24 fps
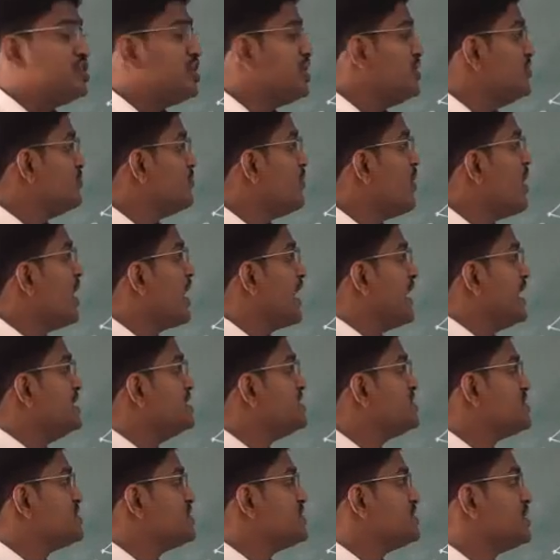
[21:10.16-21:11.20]

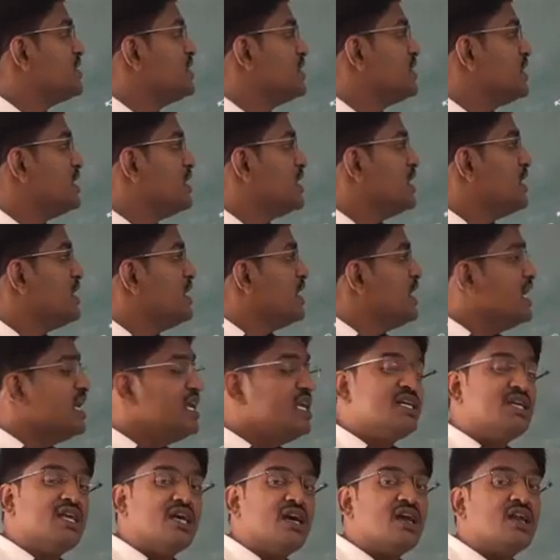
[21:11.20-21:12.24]
divides
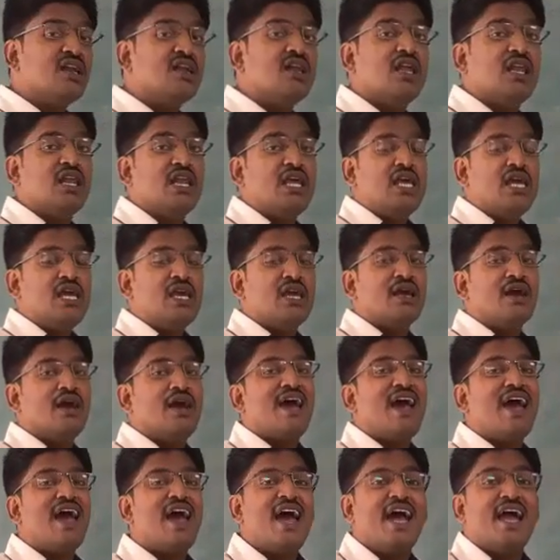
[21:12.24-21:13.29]
internally,
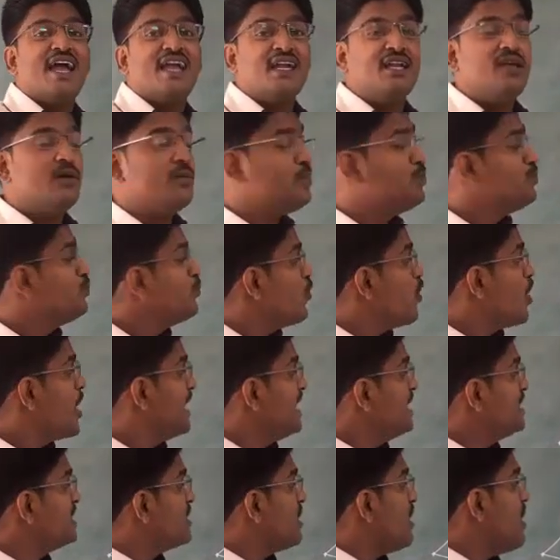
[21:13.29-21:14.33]
and
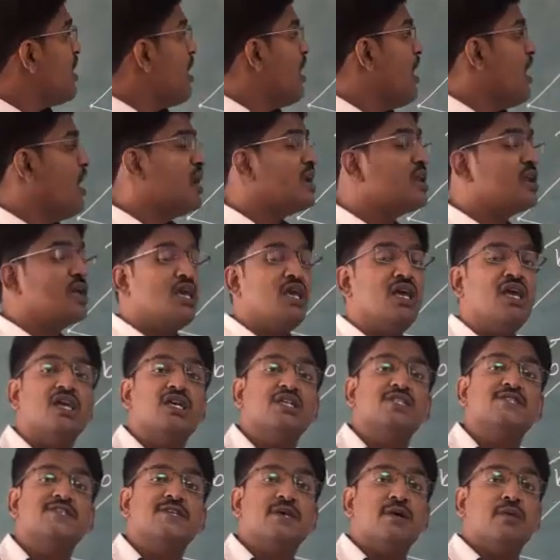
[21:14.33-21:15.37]
point R
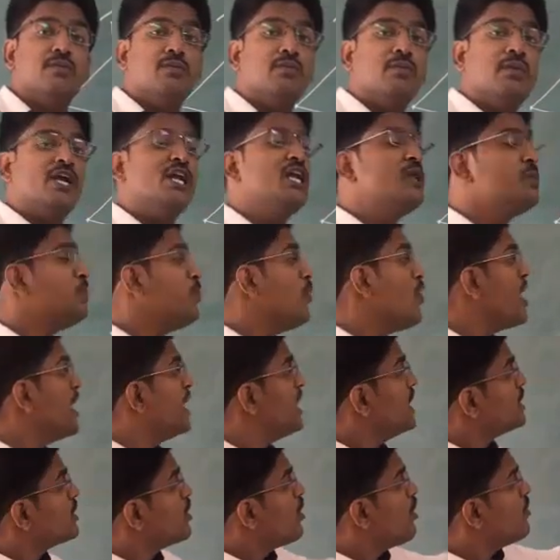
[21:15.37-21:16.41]
is
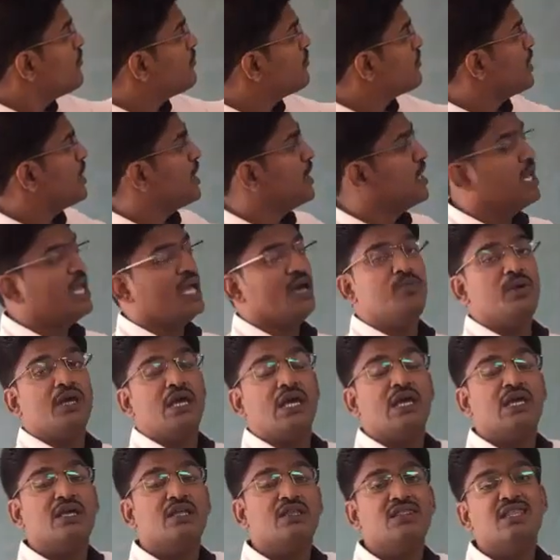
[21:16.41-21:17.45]
midpoint of
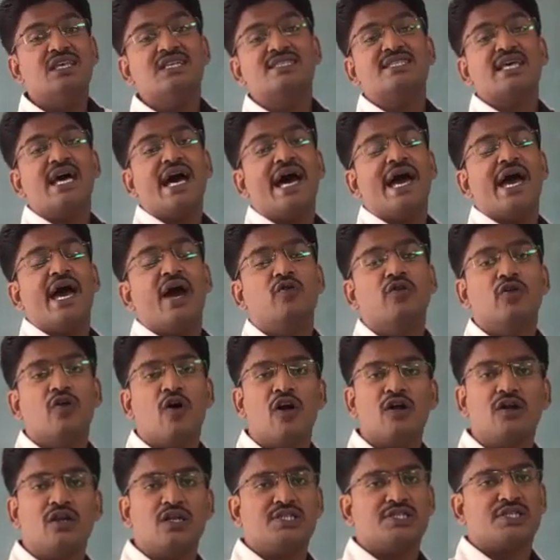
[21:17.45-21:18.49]
AB. This I have
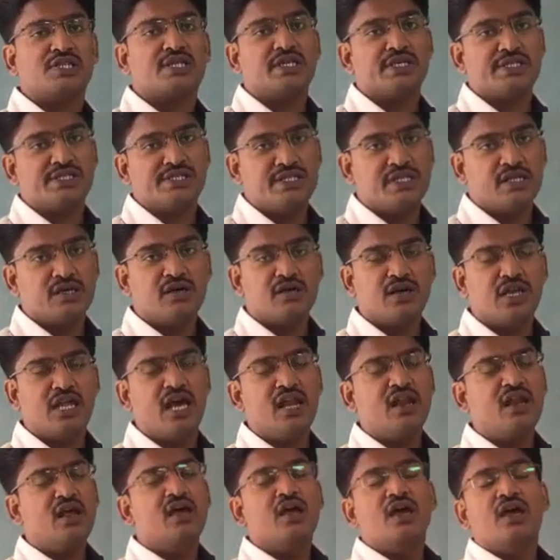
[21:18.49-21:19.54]
not discussed.
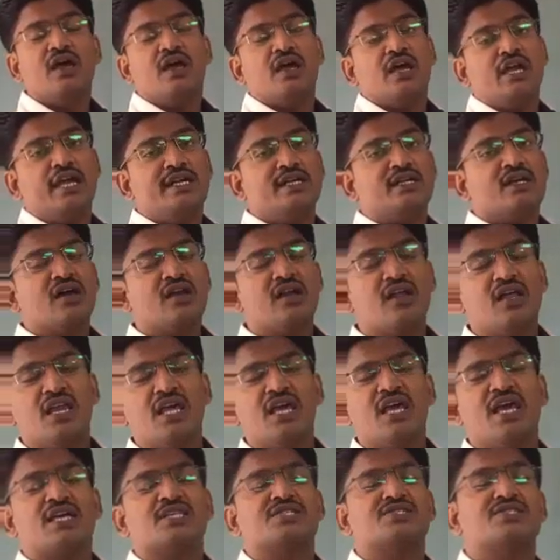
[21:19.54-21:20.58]
Clear?
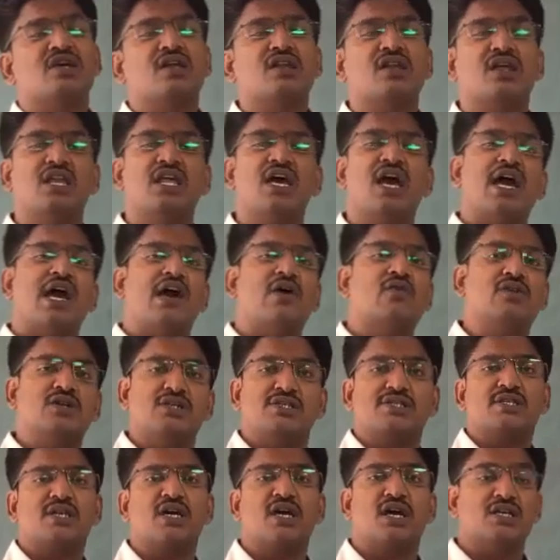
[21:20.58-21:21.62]
Internally, externally I have
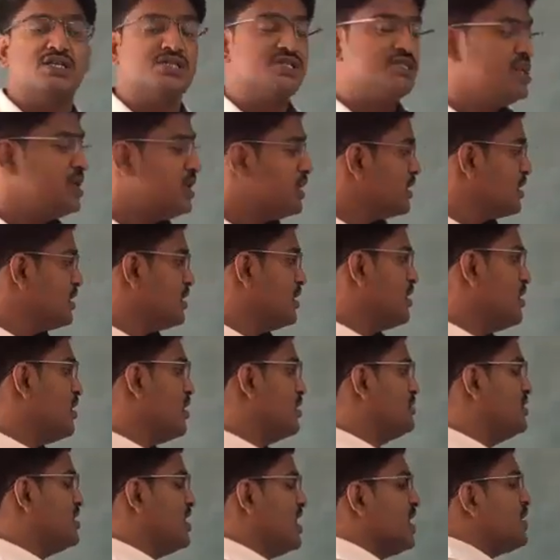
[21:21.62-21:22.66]
discussed.
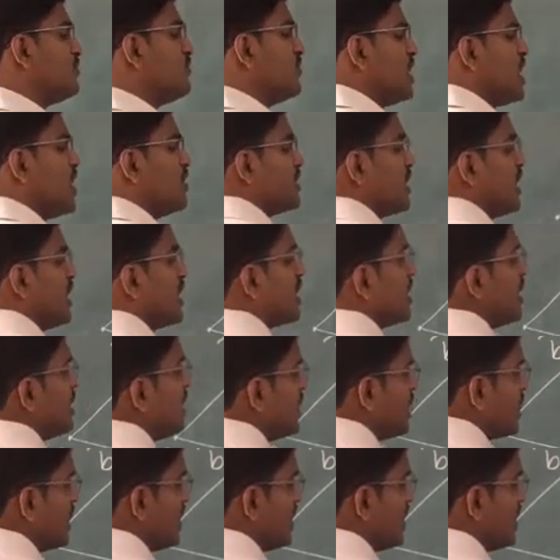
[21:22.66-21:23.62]
There we have taken